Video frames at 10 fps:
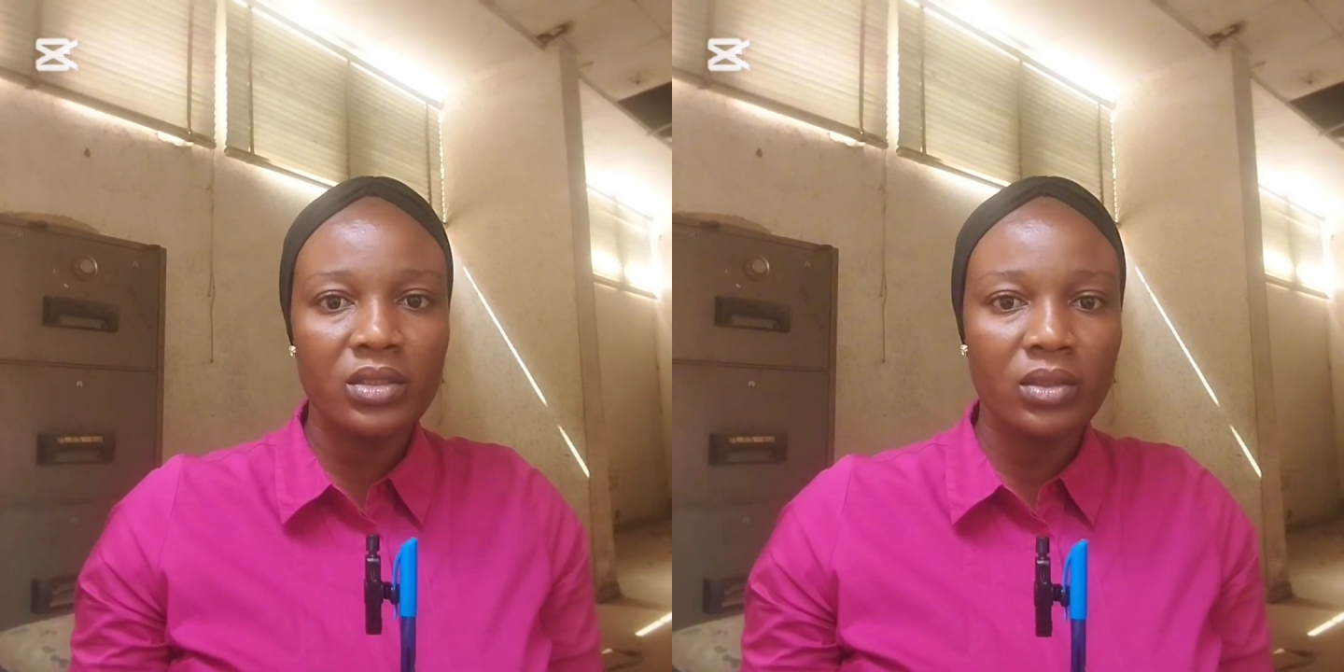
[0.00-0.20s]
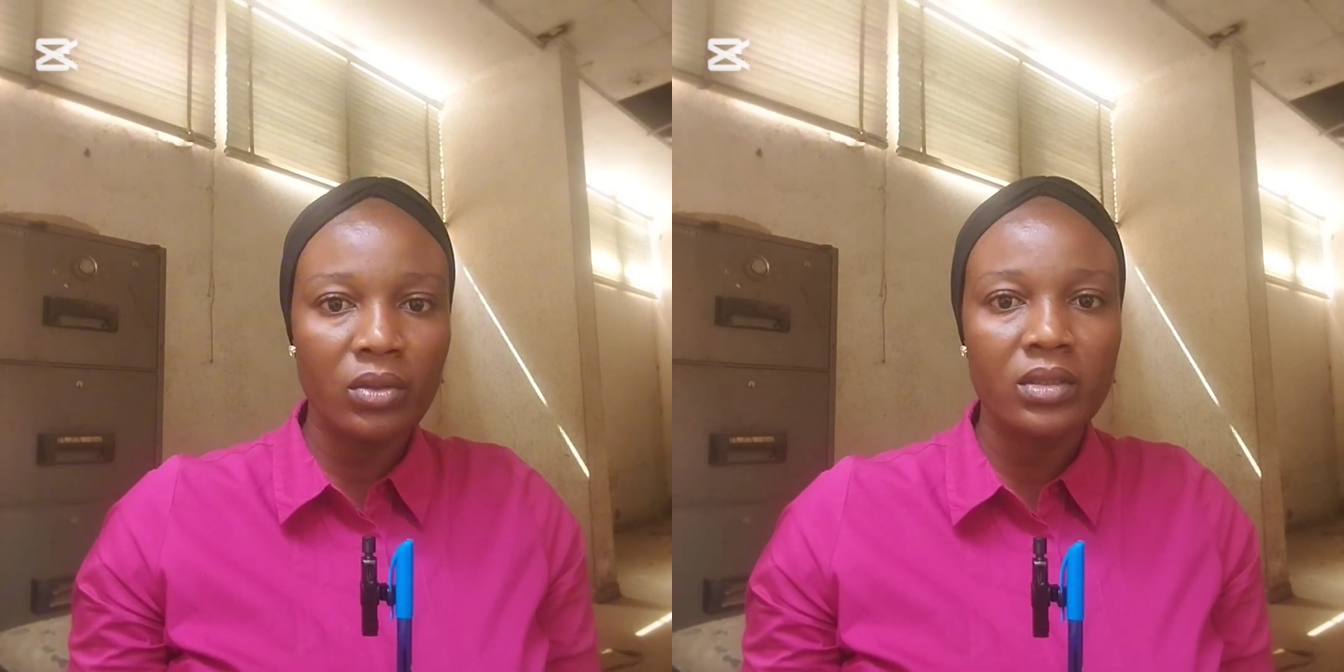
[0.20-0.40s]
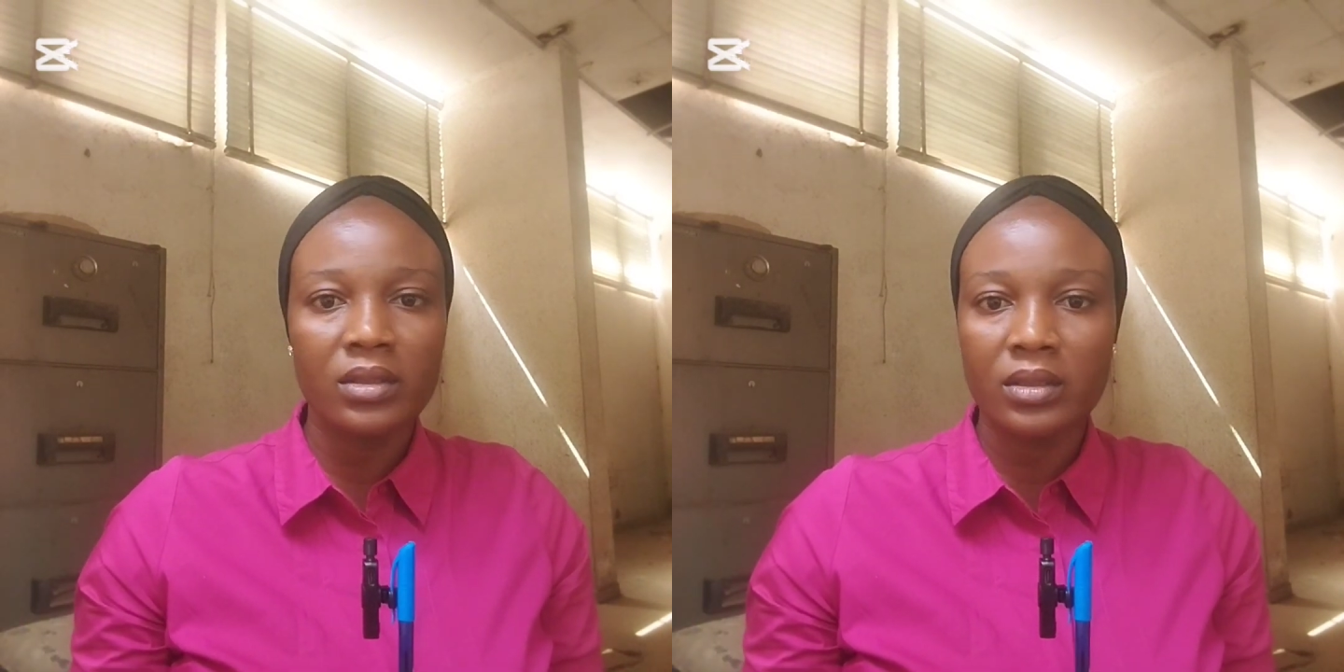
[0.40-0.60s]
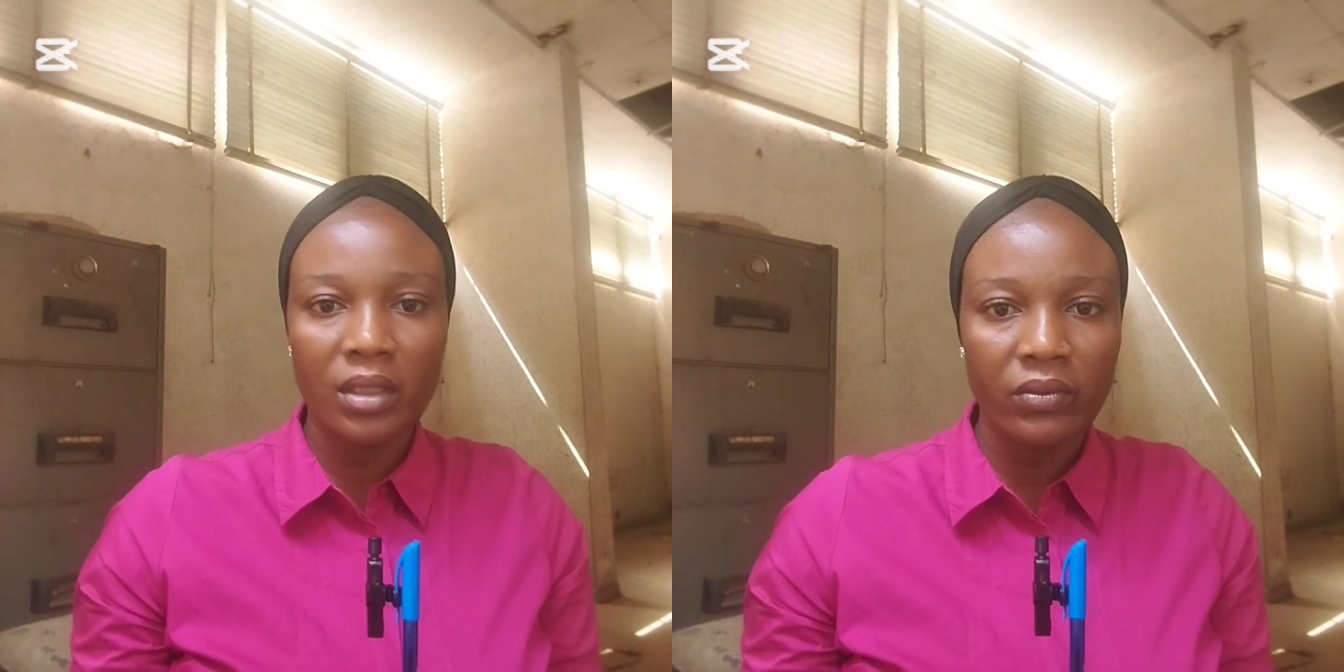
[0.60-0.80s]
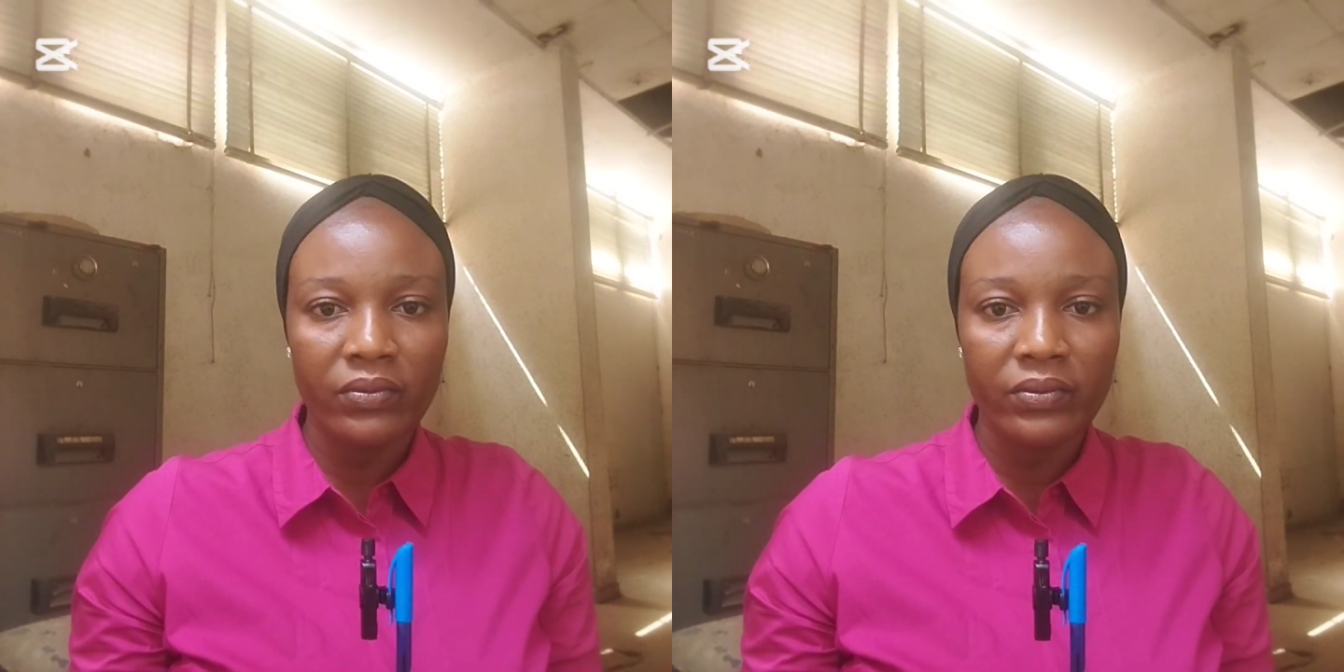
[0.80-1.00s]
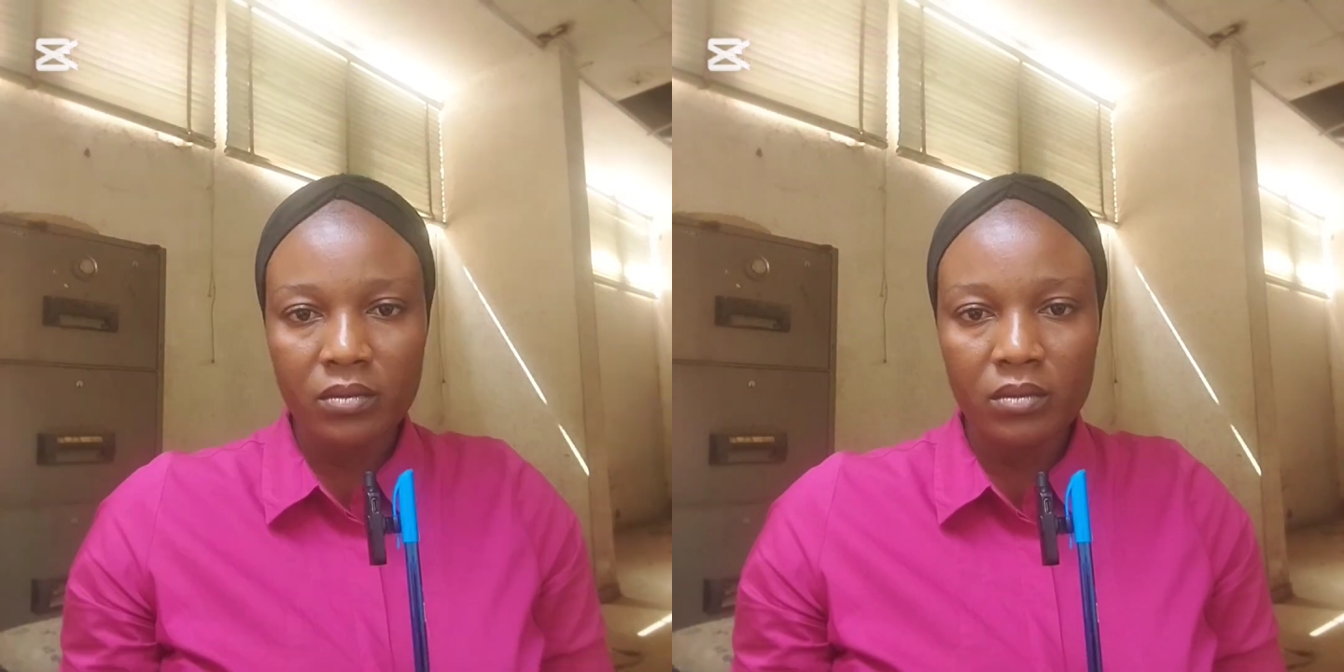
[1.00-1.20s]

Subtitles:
yourself.